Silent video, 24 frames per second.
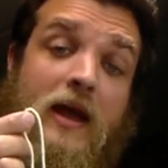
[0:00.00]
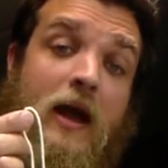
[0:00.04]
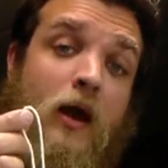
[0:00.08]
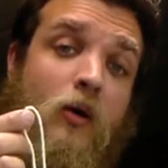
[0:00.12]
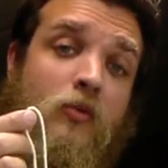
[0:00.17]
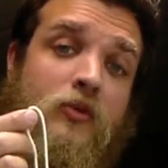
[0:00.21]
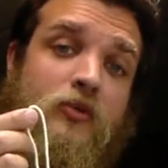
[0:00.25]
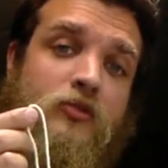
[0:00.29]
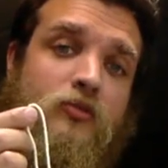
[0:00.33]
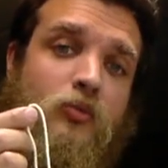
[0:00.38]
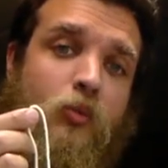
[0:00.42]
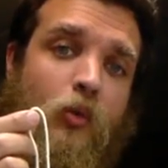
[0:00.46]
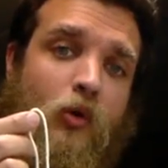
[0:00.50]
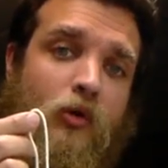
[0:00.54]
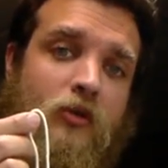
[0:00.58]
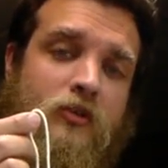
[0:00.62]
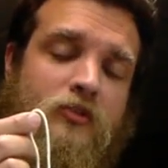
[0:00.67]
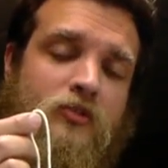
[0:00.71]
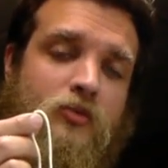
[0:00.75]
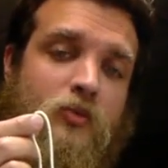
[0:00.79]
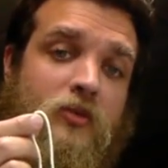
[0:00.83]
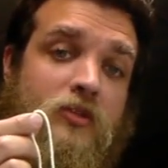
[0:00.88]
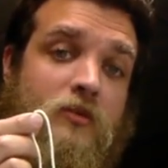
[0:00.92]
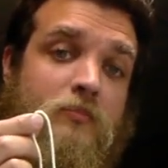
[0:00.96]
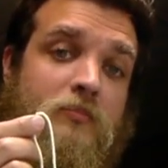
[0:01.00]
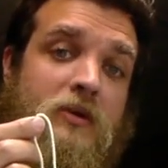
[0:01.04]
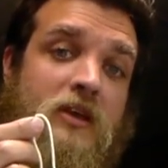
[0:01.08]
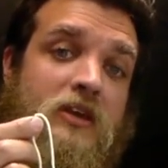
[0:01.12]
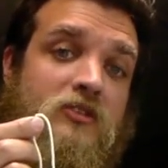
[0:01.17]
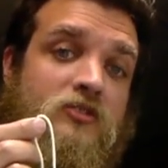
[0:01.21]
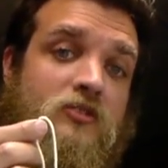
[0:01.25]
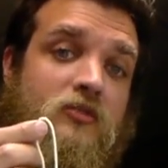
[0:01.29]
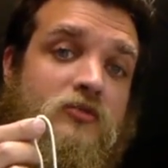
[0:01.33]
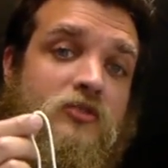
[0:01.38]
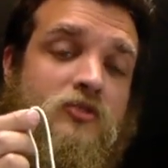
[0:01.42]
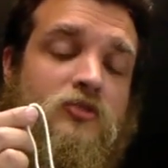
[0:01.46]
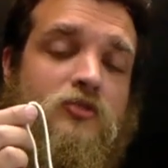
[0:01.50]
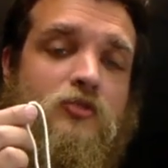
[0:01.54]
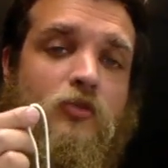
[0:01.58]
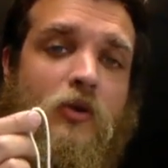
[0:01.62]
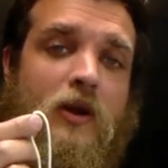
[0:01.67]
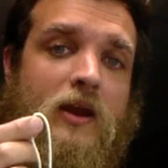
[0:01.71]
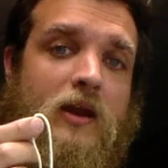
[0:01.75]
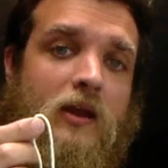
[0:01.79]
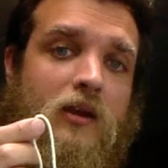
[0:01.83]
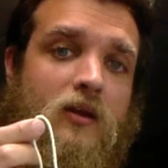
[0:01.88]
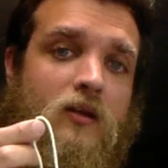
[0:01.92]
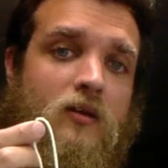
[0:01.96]
how this works with a piece of
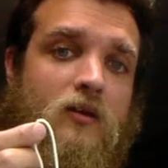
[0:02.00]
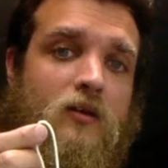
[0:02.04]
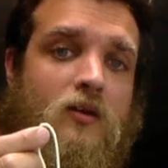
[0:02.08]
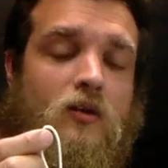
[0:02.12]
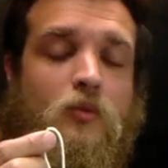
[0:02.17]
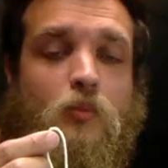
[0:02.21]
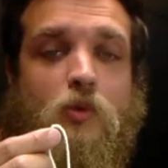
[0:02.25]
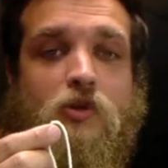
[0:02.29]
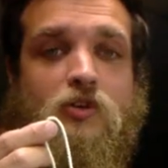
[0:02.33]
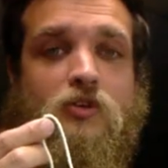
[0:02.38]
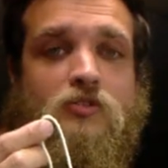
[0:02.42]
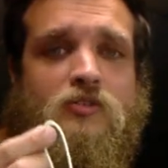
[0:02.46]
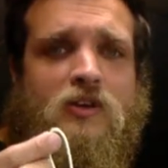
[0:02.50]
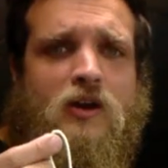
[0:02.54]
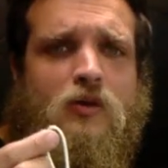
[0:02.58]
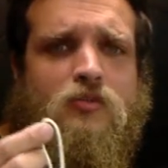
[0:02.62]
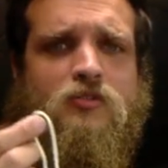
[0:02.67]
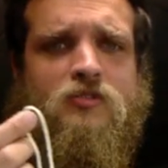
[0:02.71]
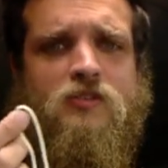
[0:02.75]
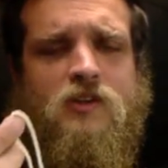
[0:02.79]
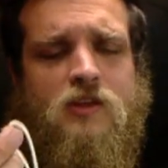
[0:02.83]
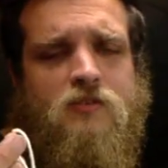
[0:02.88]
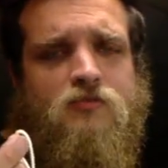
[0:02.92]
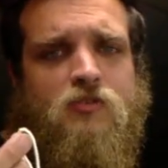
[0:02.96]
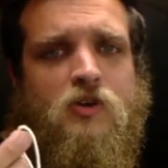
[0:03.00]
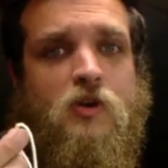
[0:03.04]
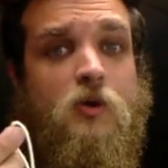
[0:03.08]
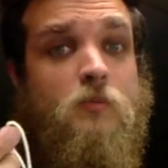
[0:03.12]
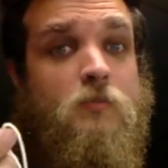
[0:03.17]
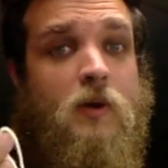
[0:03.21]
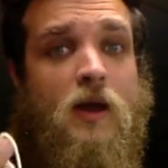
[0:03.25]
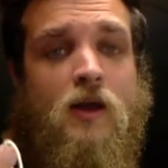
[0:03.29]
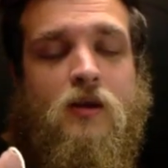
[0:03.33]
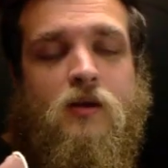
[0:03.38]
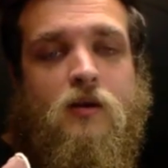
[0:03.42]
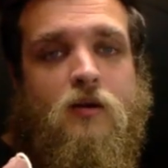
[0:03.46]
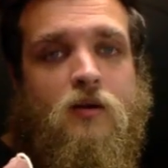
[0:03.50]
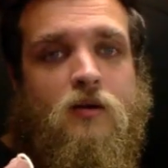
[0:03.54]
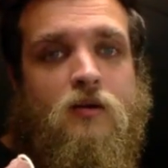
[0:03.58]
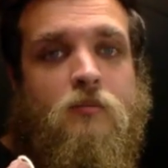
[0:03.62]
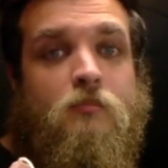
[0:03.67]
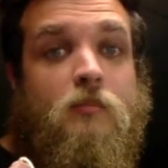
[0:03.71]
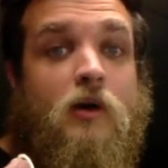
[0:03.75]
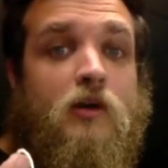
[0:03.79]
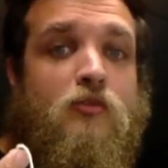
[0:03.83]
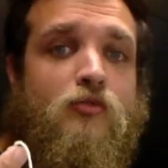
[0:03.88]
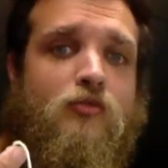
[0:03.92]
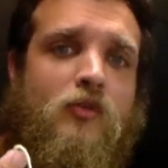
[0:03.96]
string, which is how Steve Kubecka,
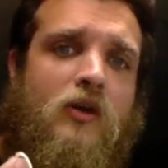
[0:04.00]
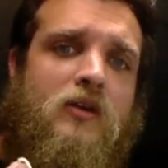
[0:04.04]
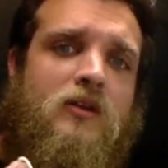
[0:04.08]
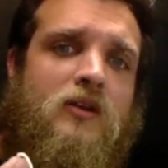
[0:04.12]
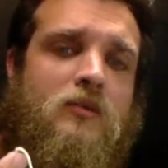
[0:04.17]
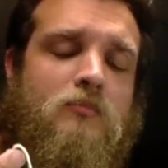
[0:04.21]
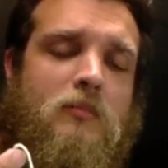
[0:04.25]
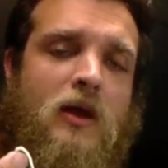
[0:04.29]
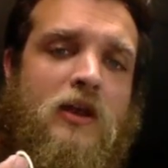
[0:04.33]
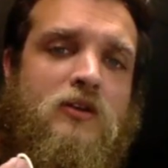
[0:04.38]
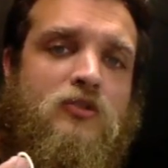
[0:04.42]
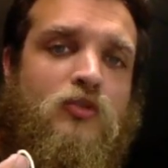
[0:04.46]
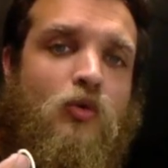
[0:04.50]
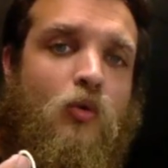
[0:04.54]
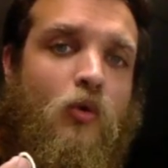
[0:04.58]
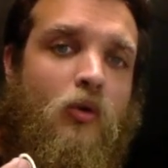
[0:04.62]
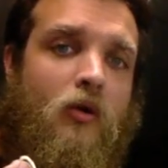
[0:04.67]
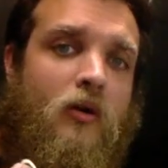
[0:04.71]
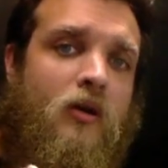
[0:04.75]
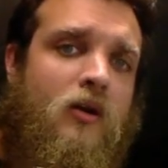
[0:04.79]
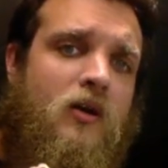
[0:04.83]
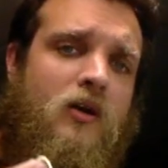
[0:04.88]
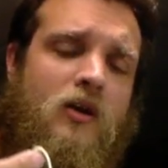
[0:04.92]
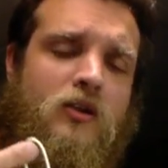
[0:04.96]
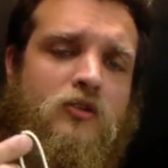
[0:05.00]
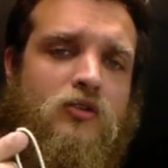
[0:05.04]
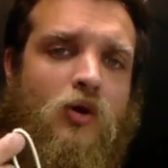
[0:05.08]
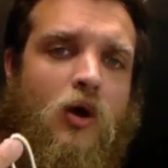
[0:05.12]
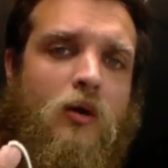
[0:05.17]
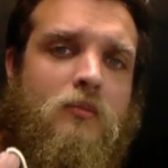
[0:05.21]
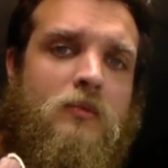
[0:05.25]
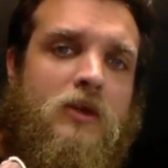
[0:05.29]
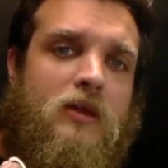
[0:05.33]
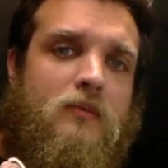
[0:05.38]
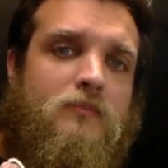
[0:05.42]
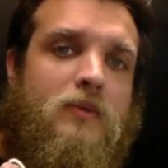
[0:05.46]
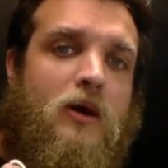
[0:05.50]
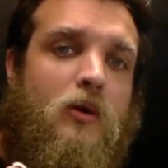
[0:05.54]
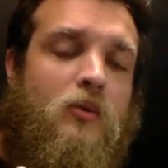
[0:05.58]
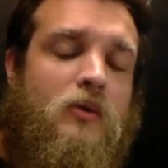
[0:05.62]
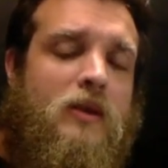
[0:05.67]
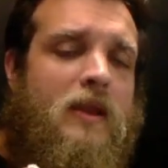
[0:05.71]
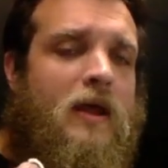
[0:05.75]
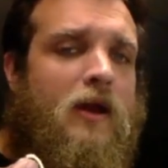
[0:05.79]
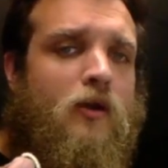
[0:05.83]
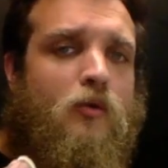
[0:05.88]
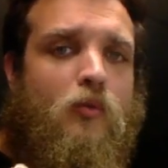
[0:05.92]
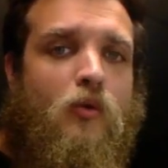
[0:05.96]
my friend and mentor, taught me about
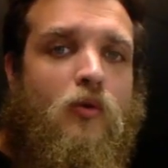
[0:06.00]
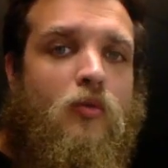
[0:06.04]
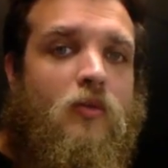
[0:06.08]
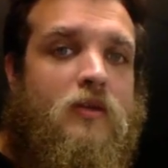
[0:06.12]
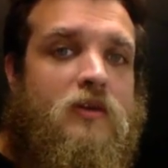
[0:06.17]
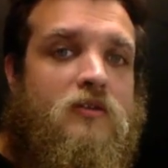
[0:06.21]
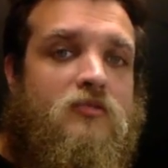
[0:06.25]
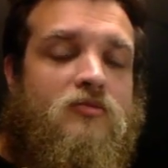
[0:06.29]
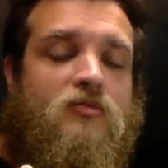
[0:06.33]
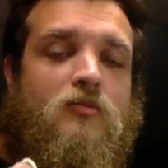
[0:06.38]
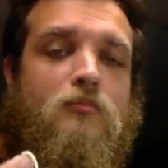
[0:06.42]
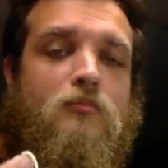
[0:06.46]
neck relief